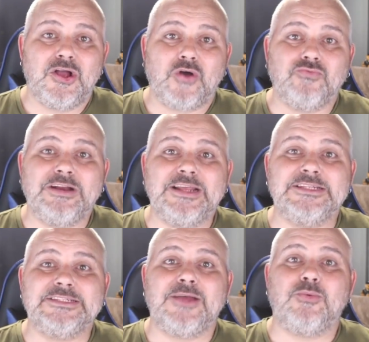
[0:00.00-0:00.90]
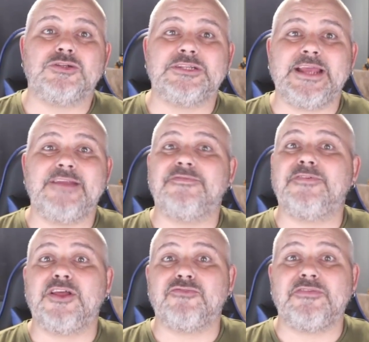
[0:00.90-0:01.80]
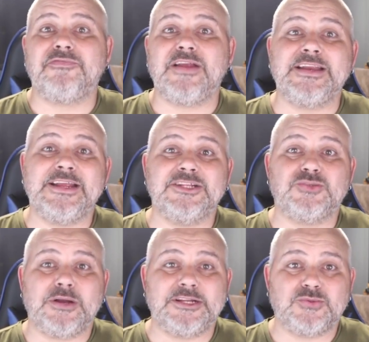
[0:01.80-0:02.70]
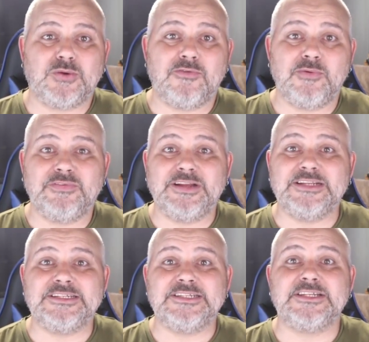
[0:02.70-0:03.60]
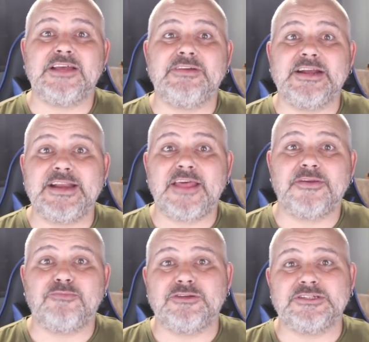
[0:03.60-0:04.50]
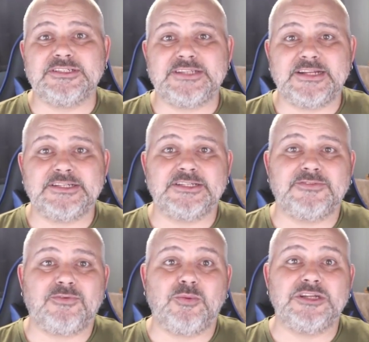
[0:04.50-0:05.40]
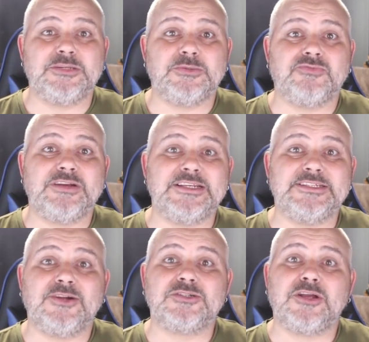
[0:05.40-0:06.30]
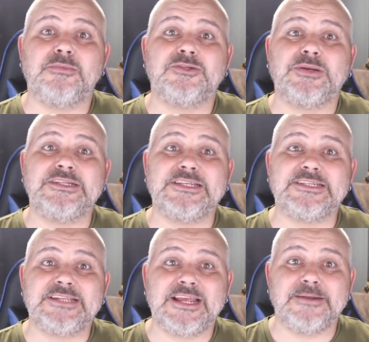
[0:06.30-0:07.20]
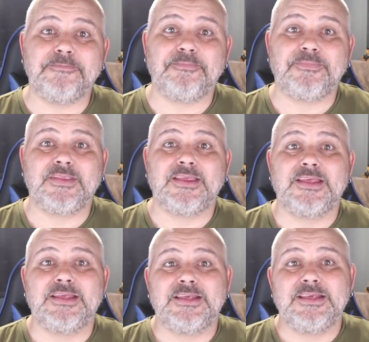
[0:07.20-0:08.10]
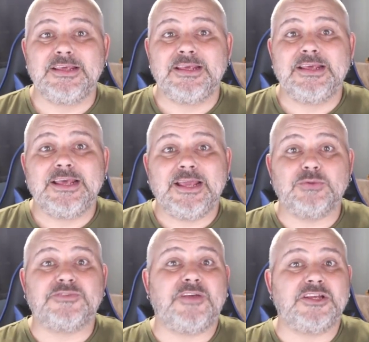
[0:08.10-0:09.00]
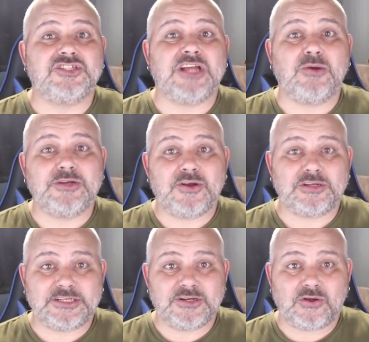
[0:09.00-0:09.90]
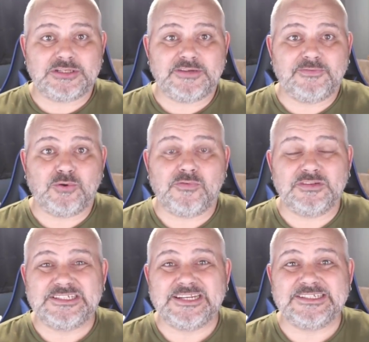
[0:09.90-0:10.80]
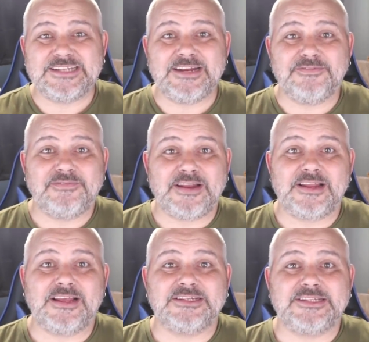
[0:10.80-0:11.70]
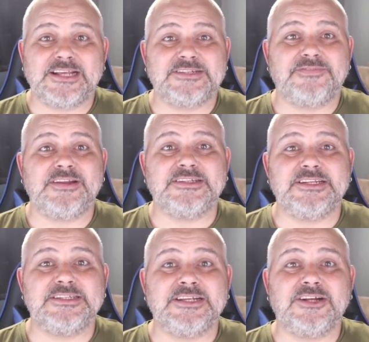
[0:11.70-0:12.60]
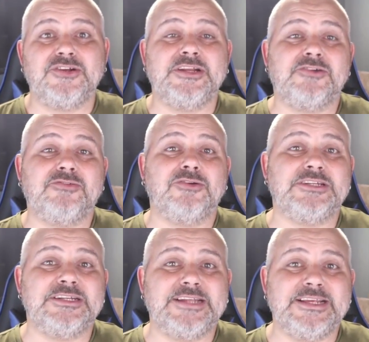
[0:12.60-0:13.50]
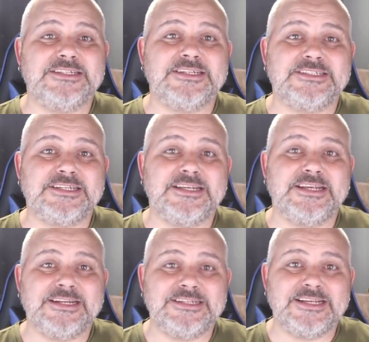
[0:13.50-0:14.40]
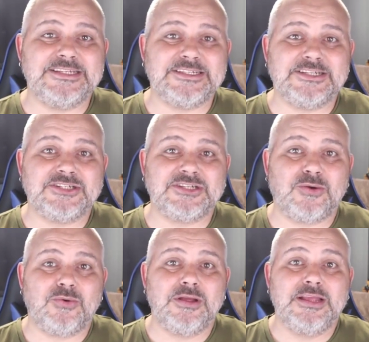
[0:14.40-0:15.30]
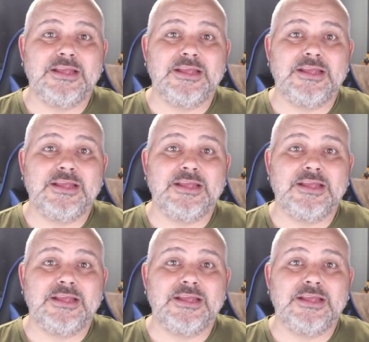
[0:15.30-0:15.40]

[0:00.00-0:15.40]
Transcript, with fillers: On release, there was again further offending in 2012, with Lindsay serving another prison sentence from which he was released in October 2016. He was first jailed in 1994 for 16 sex offences, including gross indecency, indecent assault,